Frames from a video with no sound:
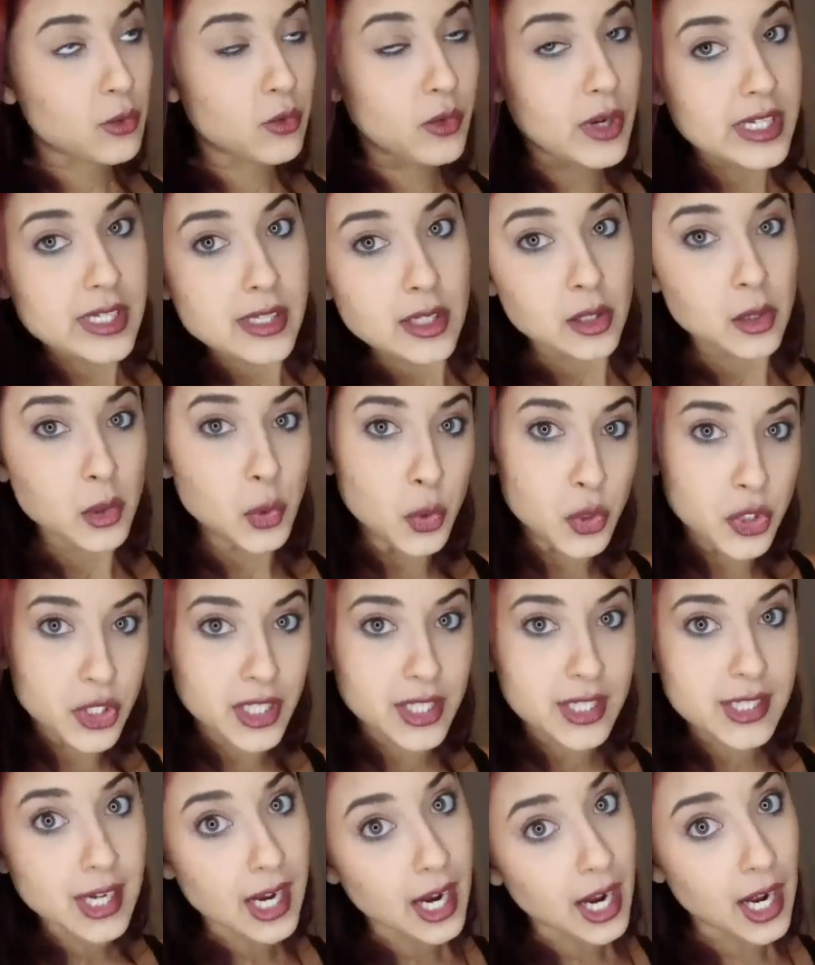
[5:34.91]

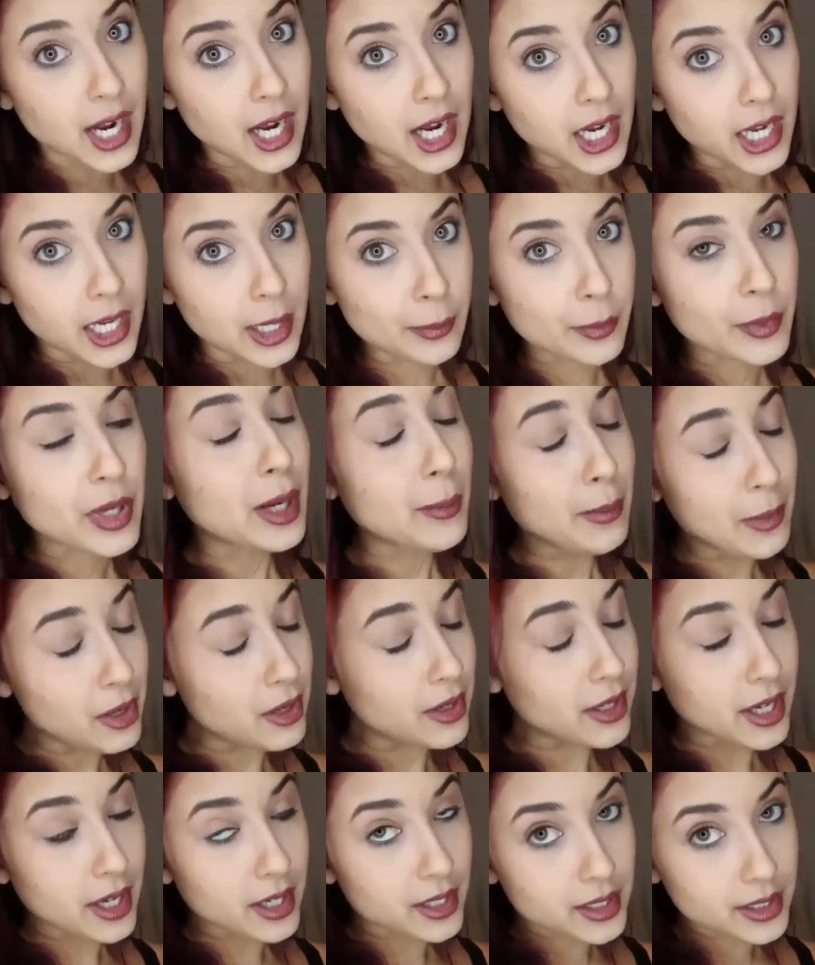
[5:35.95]
Resolution time, come
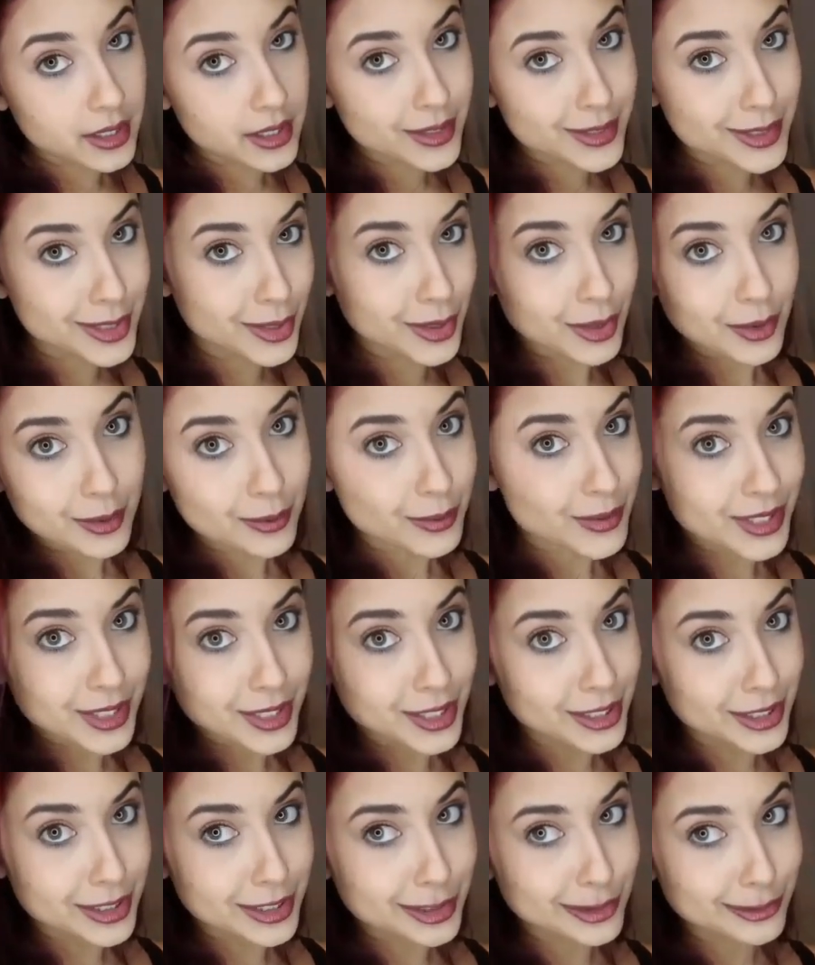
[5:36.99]
on guys, you know what I'm
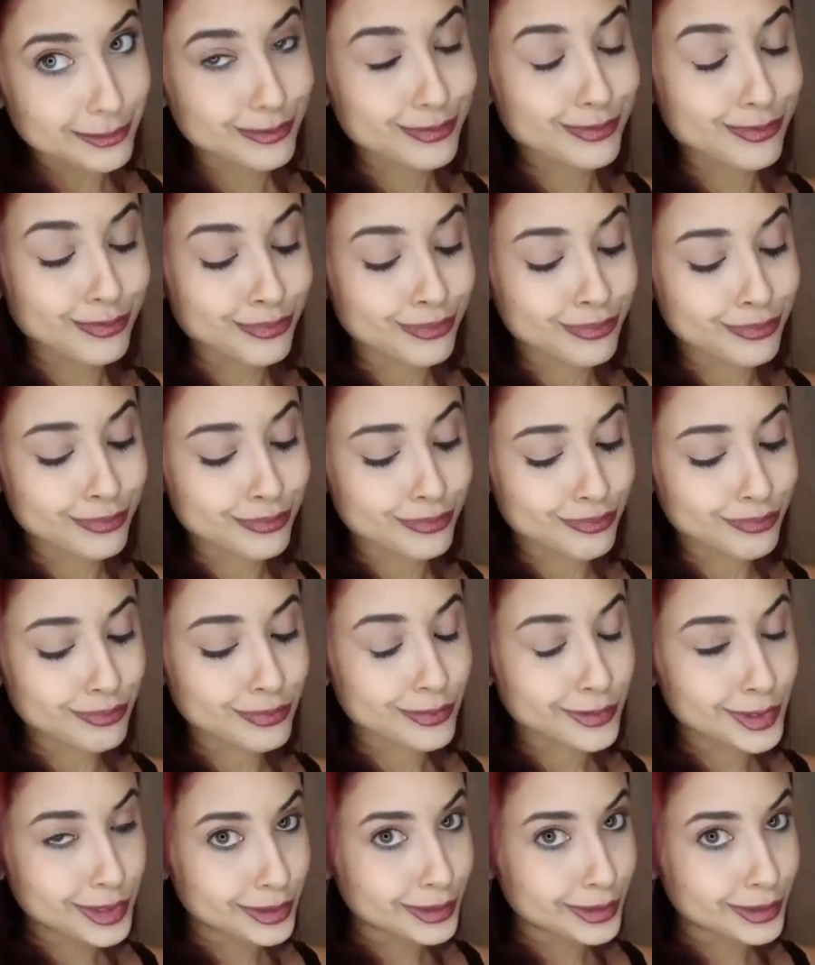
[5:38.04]
saying?